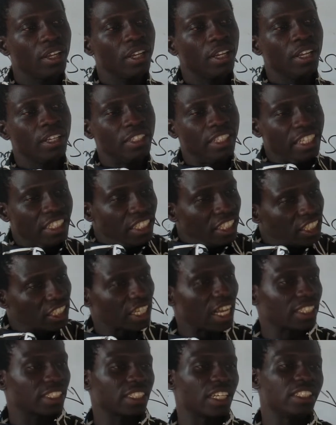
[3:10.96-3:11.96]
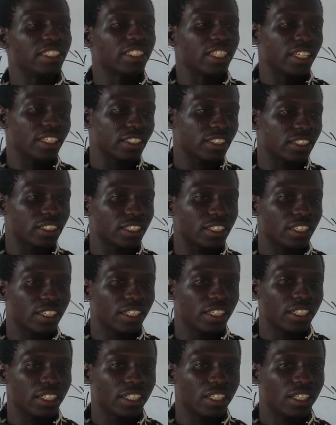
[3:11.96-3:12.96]
the initial sentence.
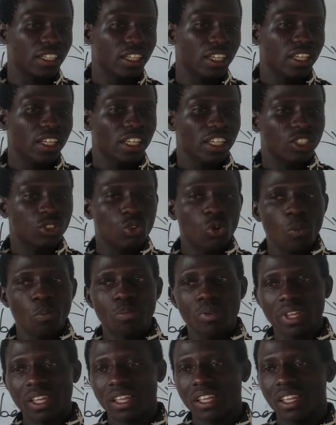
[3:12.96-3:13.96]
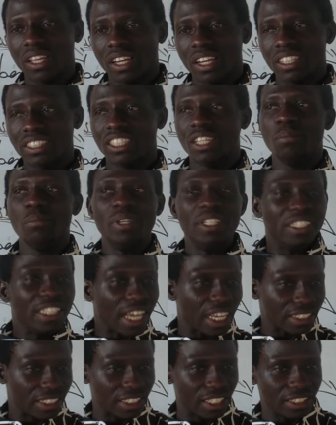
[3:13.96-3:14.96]
It could be the media
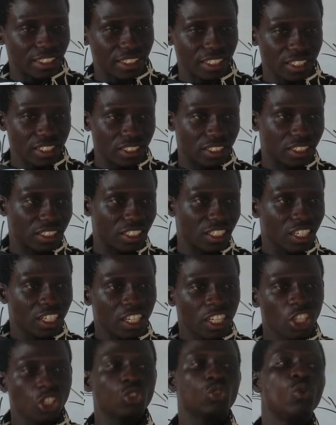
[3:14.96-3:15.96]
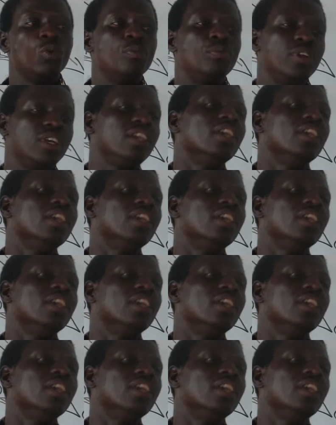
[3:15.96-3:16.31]
sentence. It could be